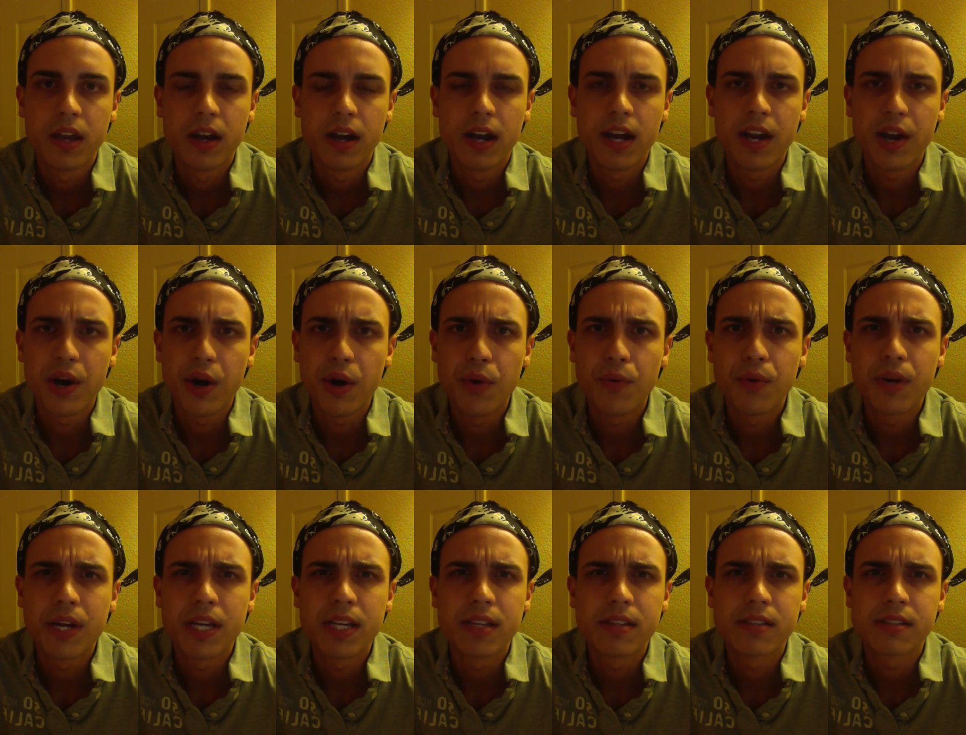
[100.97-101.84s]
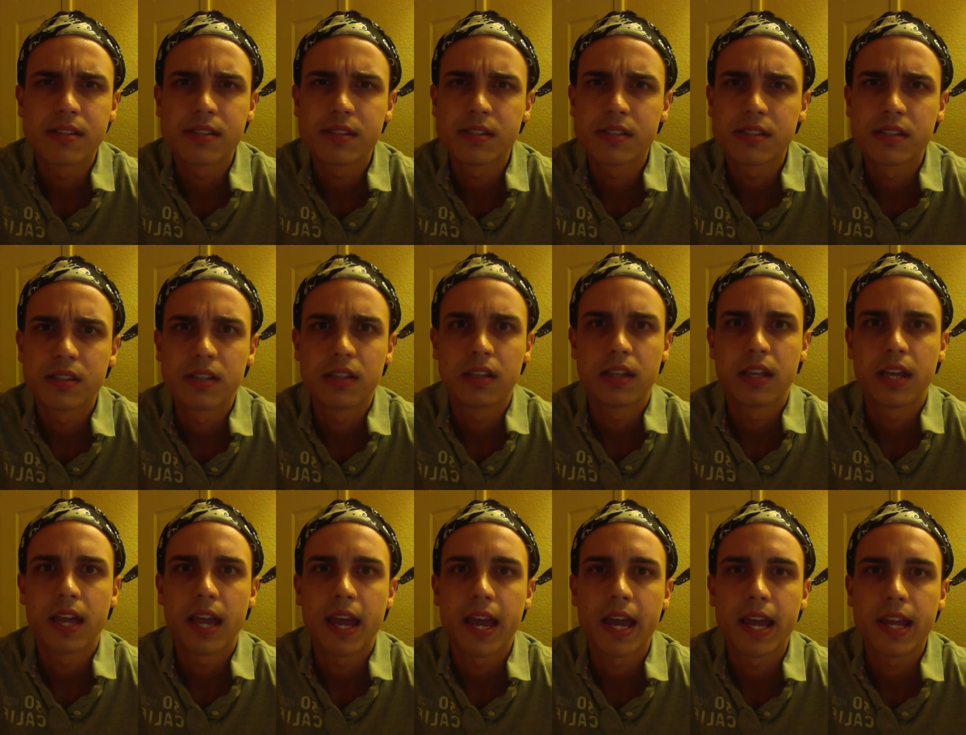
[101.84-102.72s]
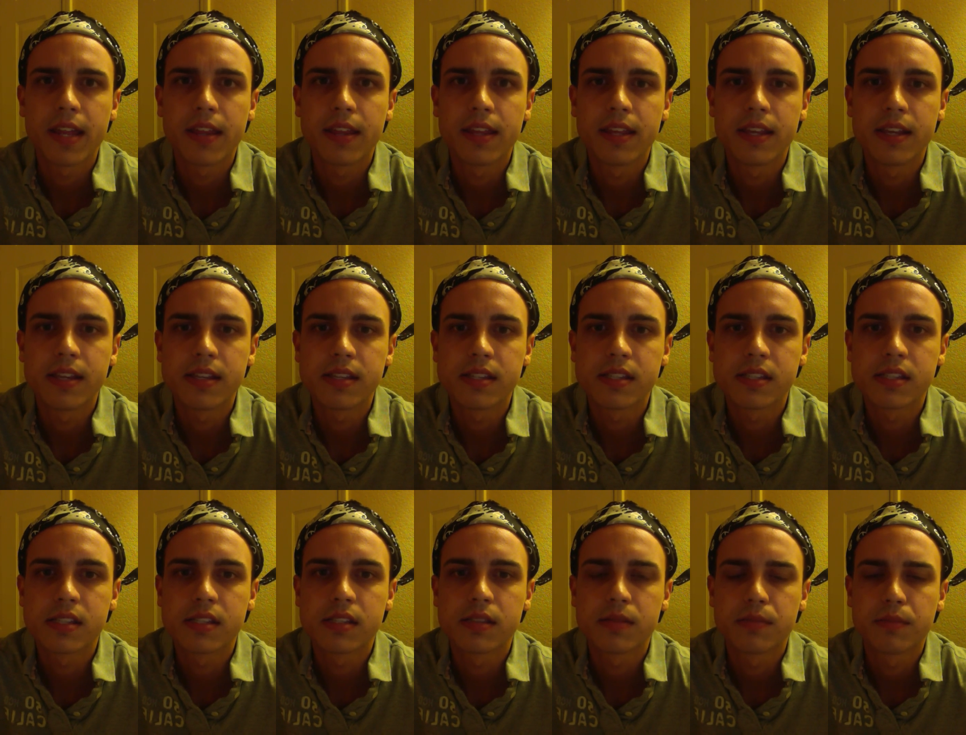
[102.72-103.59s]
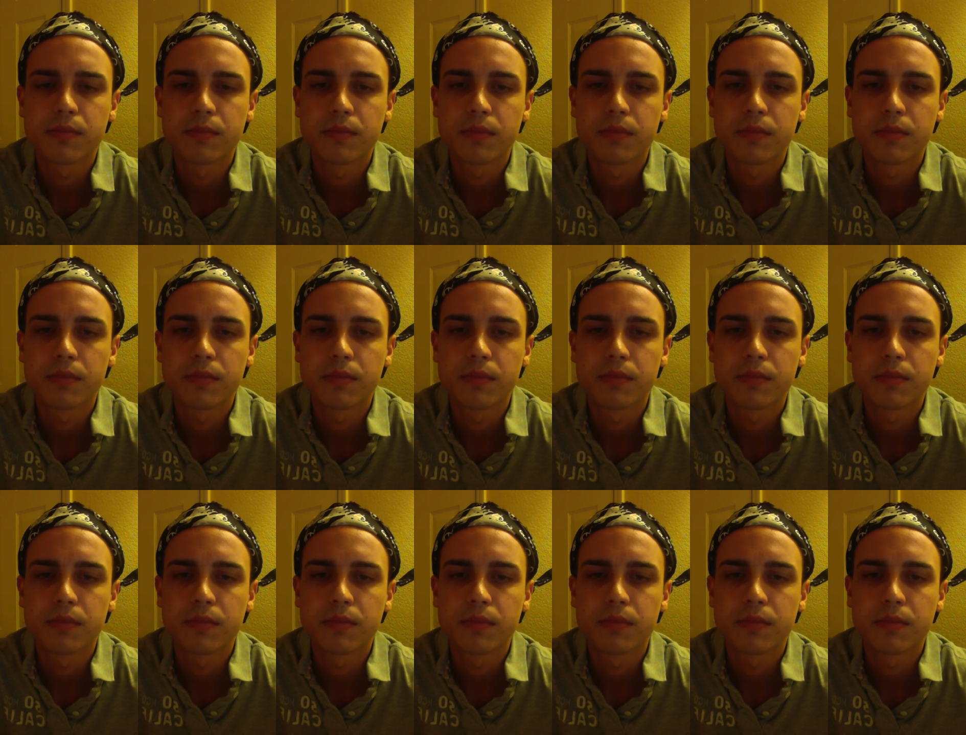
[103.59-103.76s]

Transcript: I always had this